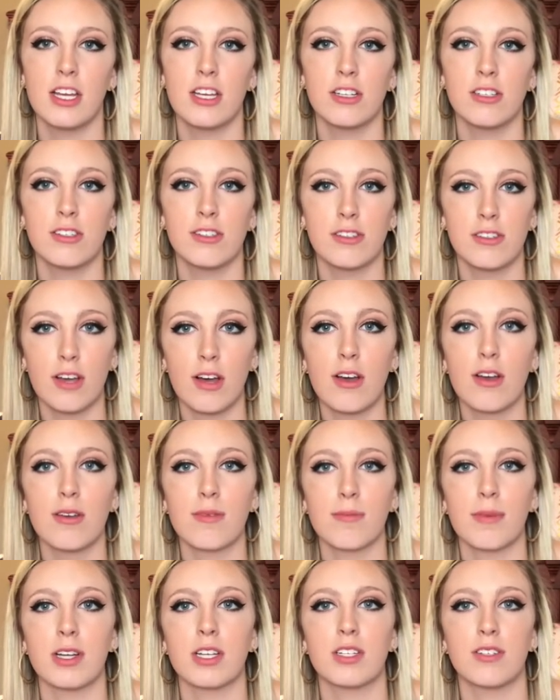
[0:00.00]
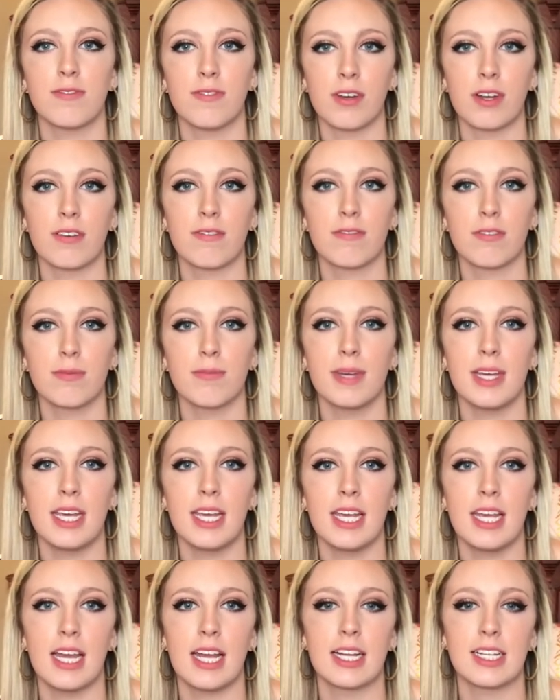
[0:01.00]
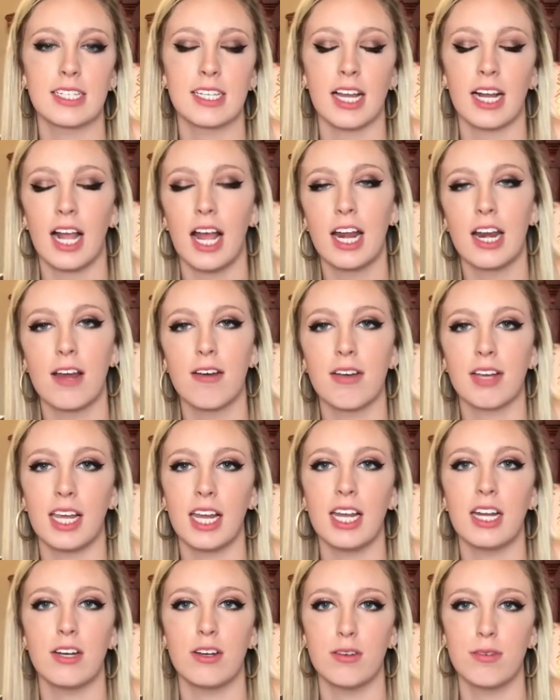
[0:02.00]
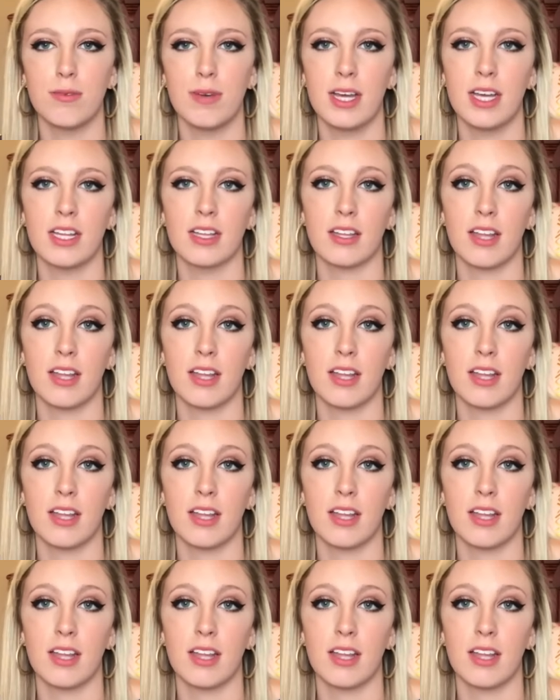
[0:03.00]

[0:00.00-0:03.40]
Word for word: so much fun for me and it's like I know I can't do it